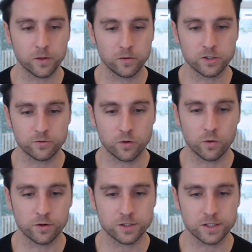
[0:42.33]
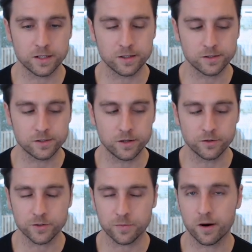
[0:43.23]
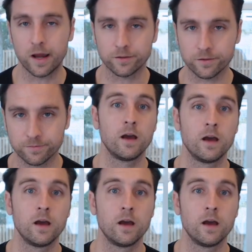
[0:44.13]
which of course is no surprise.